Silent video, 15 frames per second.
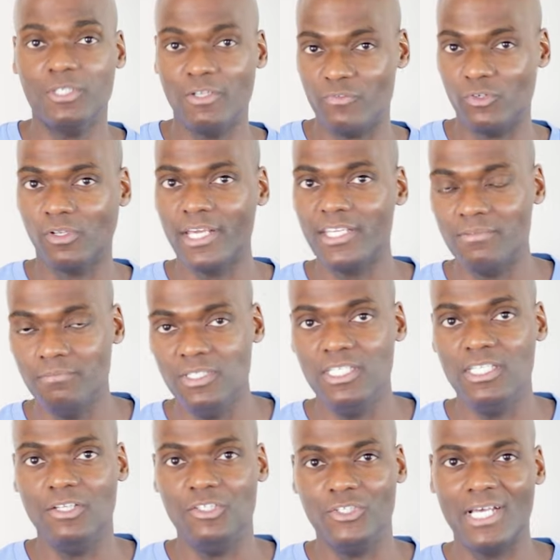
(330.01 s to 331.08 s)
But if you're like
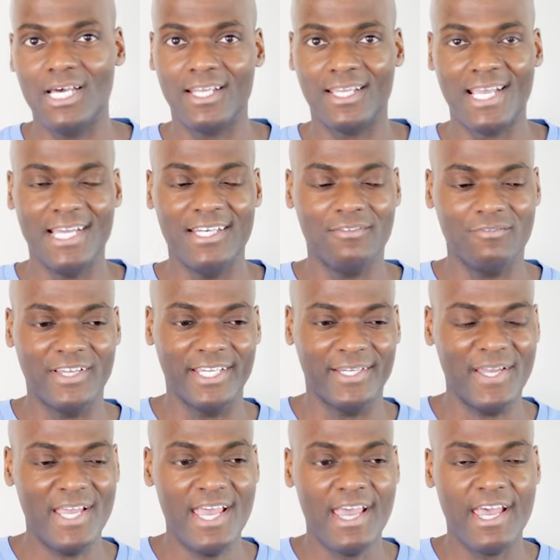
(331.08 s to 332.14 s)
me and you gotta kind of like
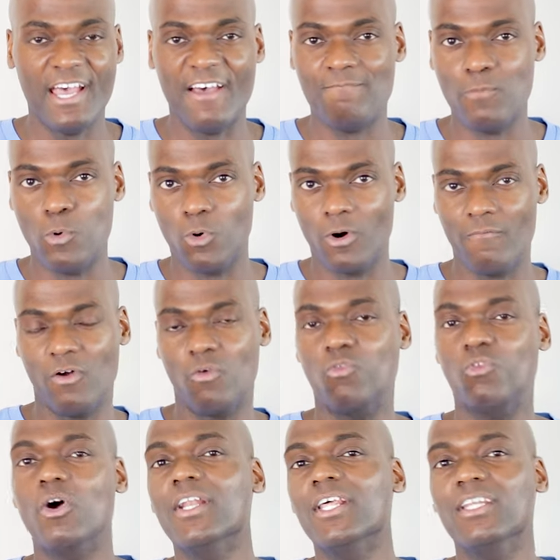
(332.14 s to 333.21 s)
have more of a
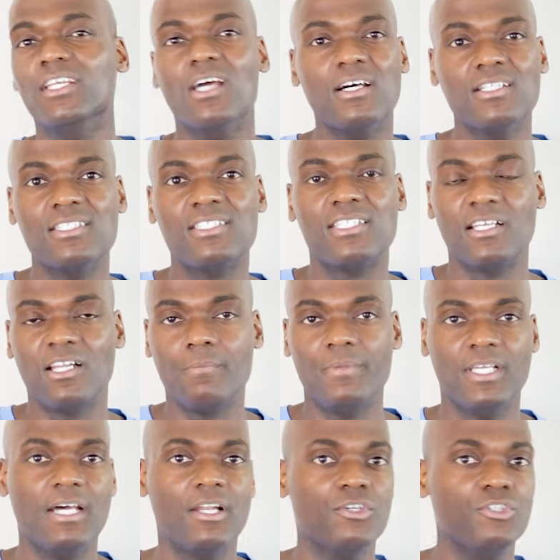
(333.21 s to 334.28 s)
run and gun setup,
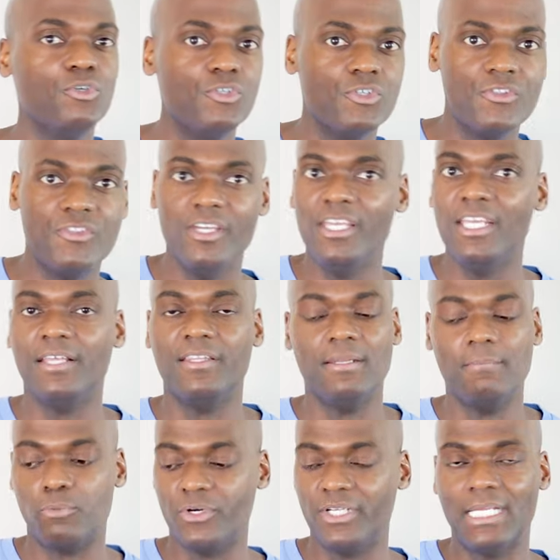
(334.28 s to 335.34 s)
you gotta do your thing and
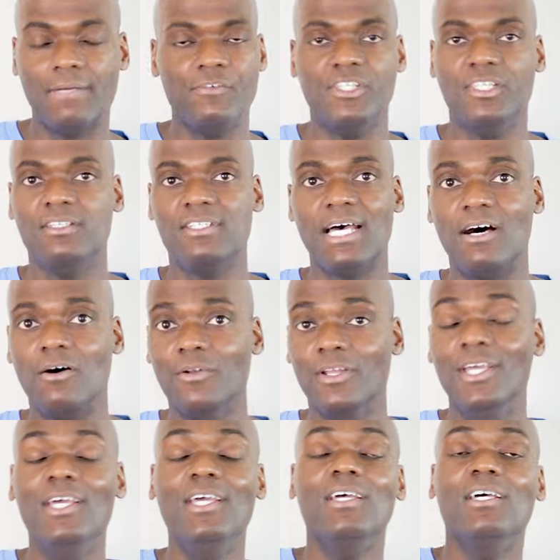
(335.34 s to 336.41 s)
then break everything down
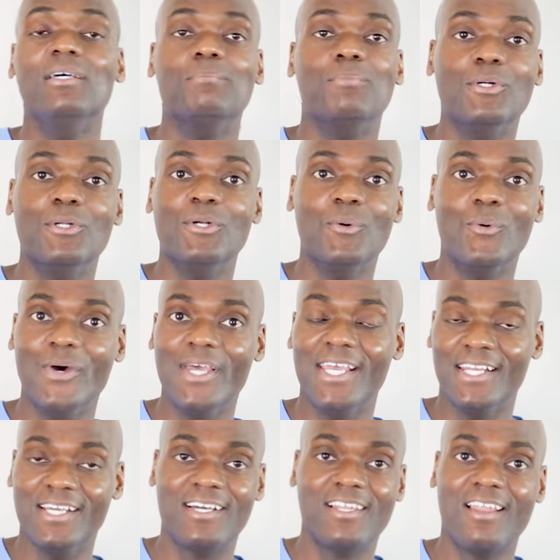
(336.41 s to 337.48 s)
and put it away
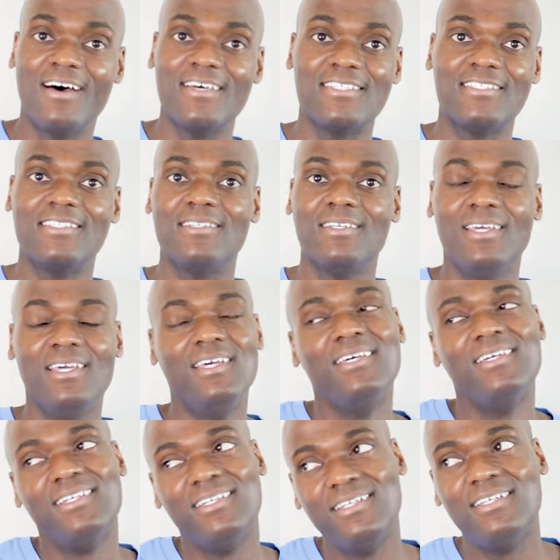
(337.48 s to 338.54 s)
in a closet,
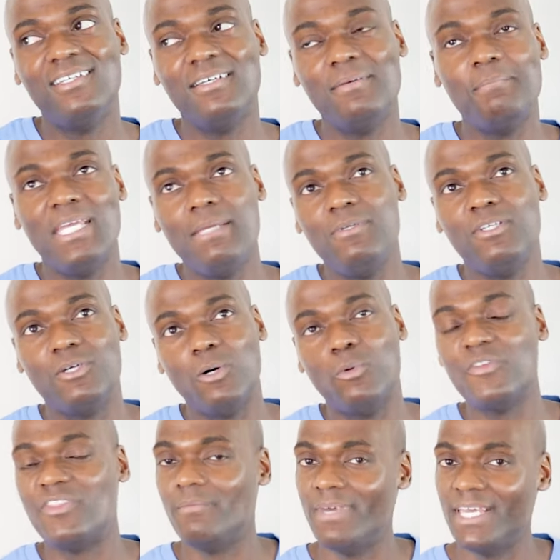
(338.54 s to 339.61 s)
maybe go
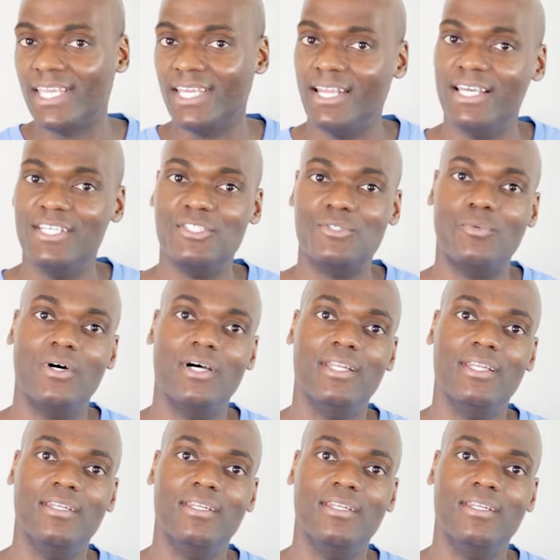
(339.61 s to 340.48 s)
with a mechanized one.